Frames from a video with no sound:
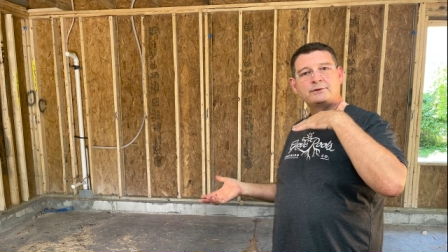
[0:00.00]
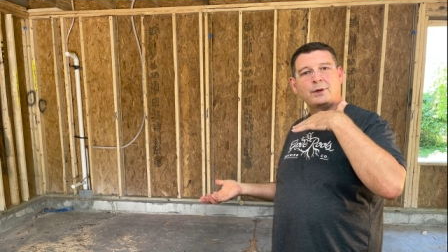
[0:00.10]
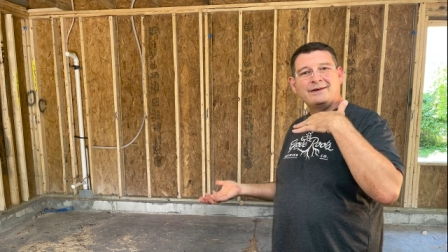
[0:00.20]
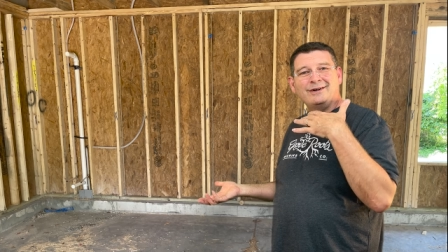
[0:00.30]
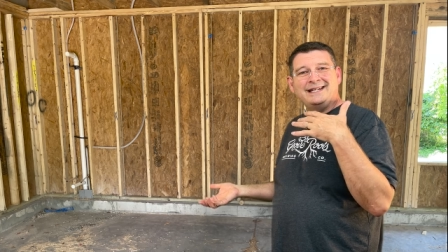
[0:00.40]

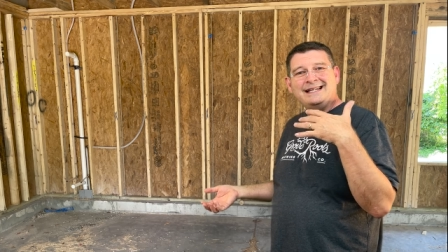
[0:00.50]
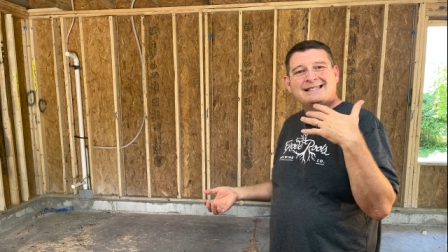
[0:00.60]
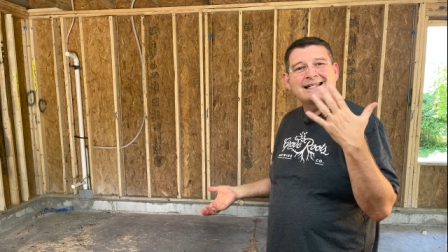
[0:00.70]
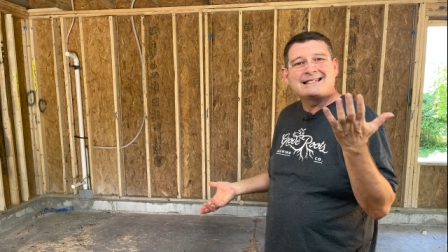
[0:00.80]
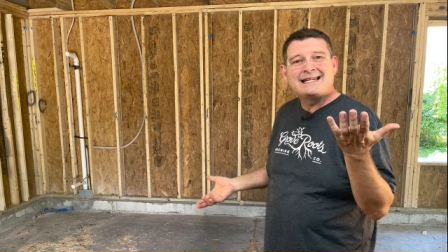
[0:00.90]
Do I really
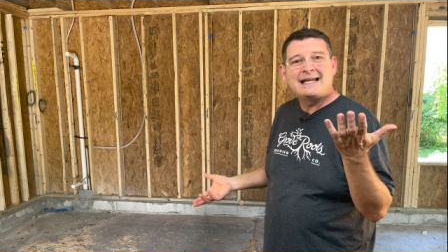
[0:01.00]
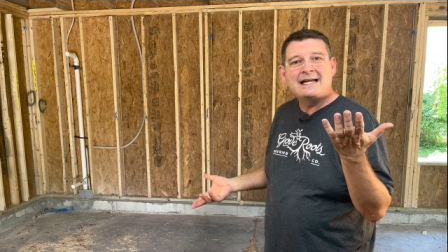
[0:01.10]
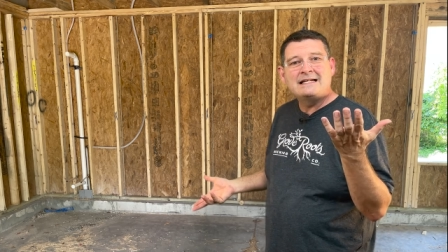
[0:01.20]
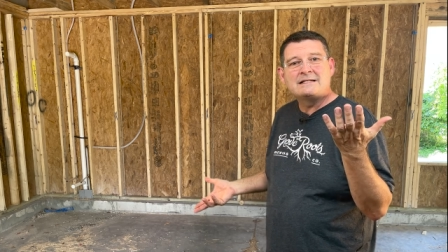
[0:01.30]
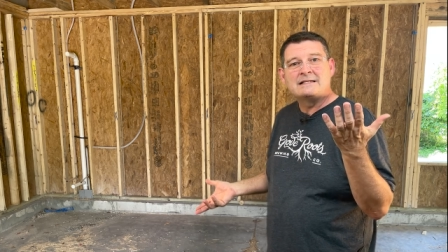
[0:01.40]
need 16
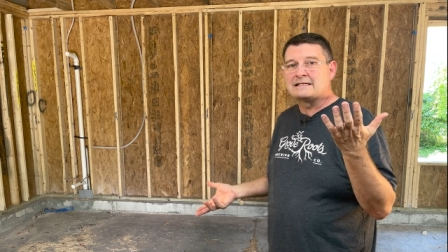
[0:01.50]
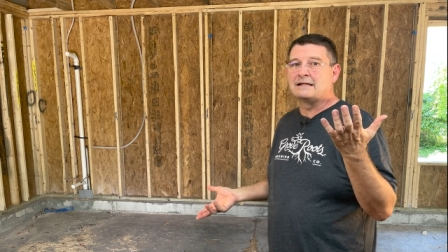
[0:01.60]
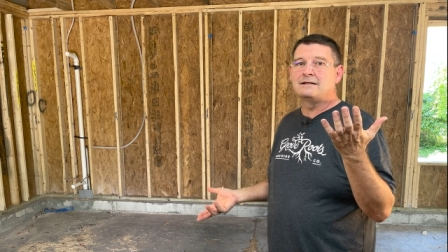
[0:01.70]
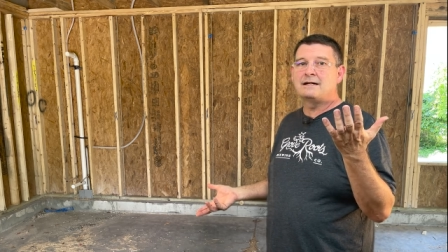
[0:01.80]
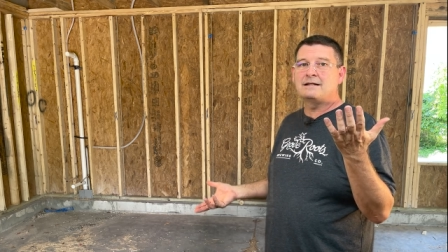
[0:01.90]
gauge? It's
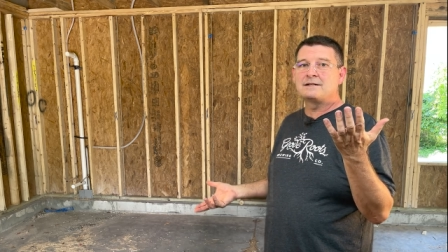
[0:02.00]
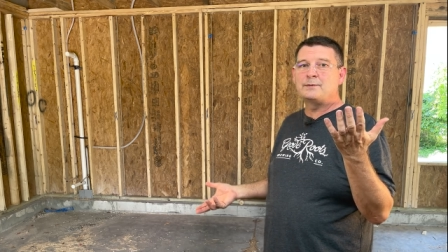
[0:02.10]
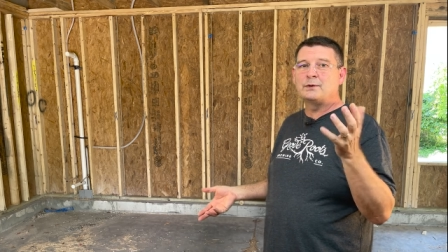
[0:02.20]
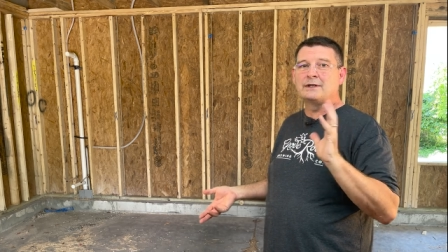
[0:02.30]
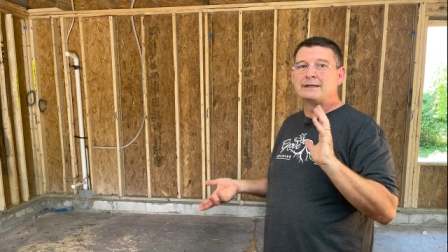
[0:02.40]
$100
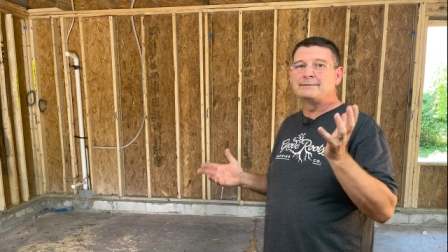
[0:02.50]
more.